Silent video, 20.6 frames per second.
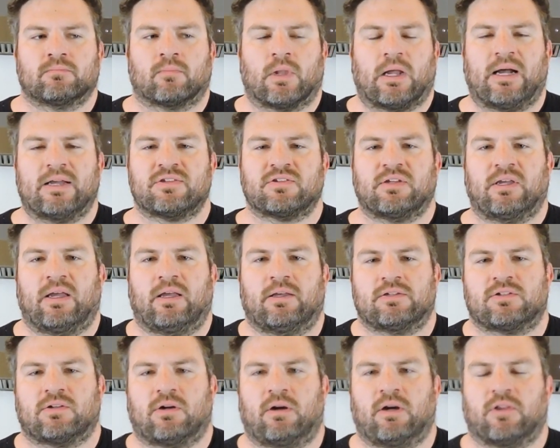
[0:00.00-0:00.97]
I say
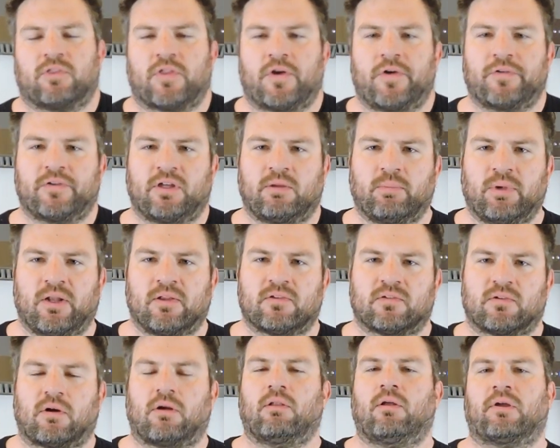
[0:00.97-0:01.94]
start at 13 minutes,
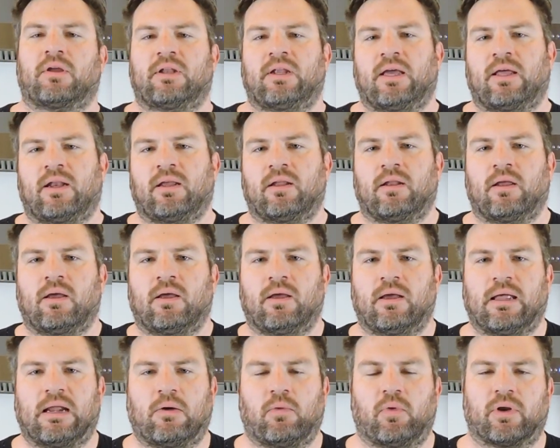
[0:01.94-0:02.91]
start looking at it,
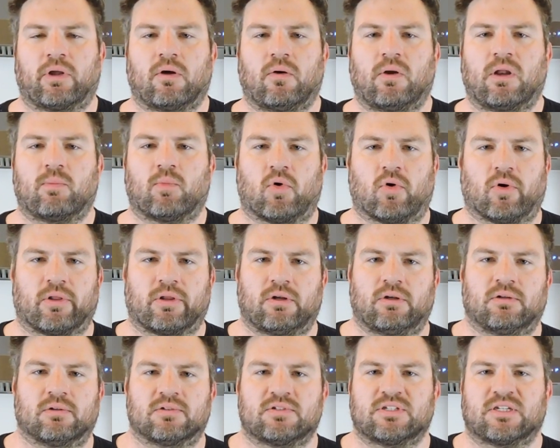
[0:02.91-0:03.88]
and I wouldn't go any more
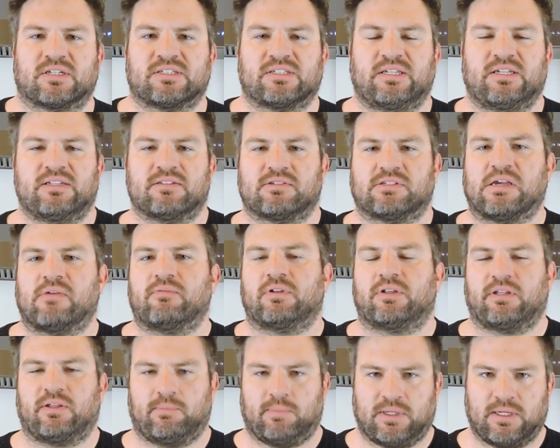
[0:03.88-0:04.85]
than 16,
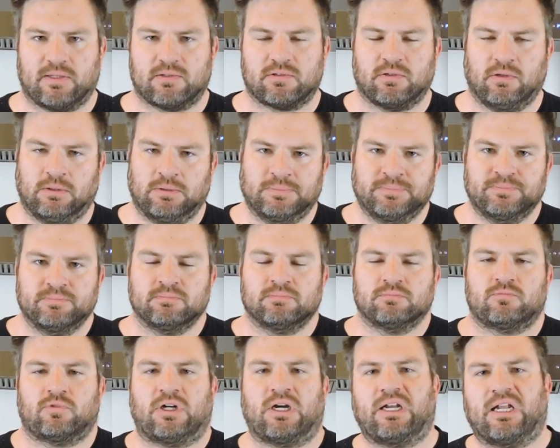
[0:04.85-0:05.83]
17 minutes.
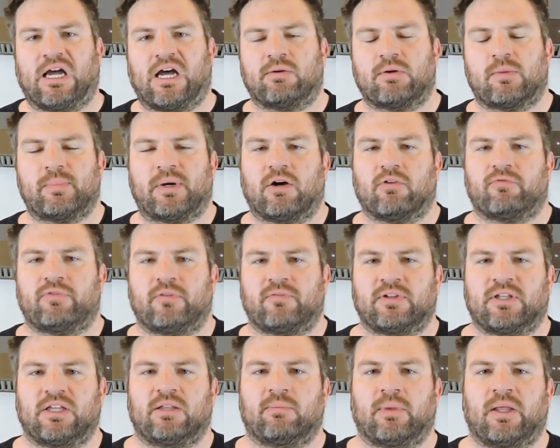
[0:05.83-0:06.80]
Right now I'm about
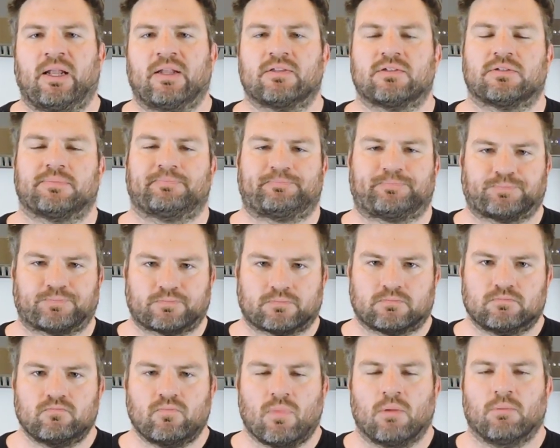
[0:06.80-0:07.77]
15 minutes.
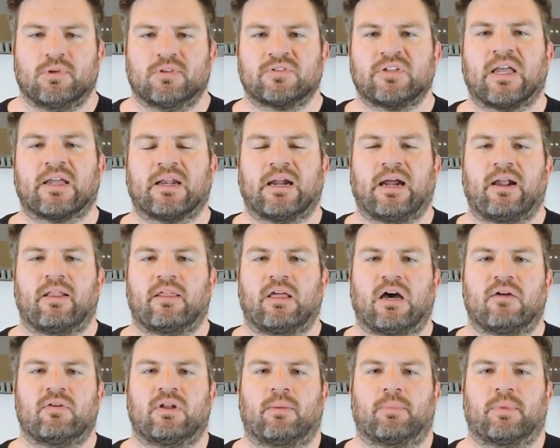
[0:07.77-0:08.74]
I'm going to take it out of the
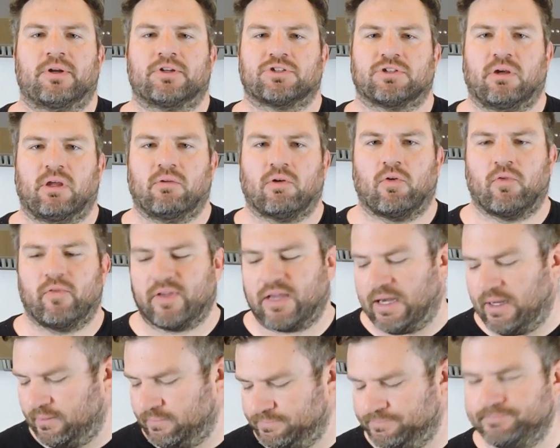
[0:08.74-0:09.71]
oven. I'm going to show you what we
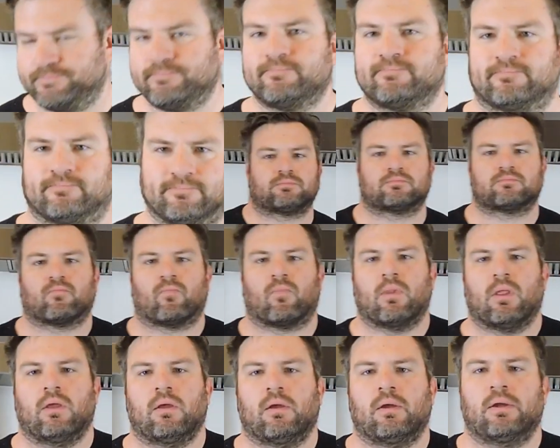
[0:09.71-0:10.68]
got.
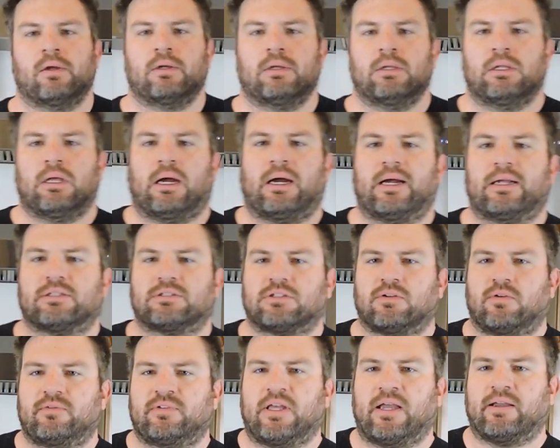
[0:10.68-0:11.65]
Alright,
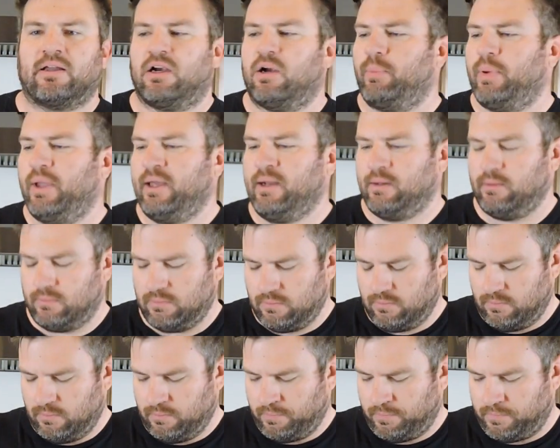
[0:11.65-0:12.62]
so we've taken our
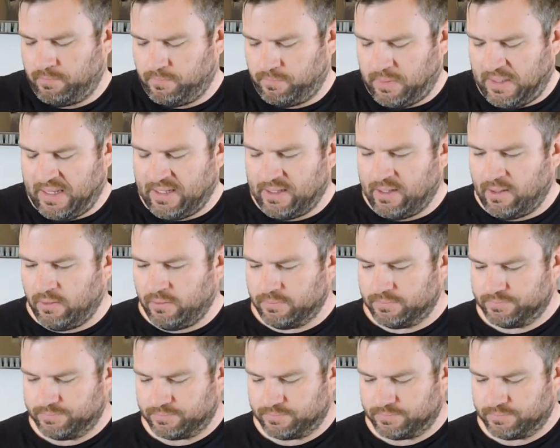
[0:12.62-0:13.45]
pan out.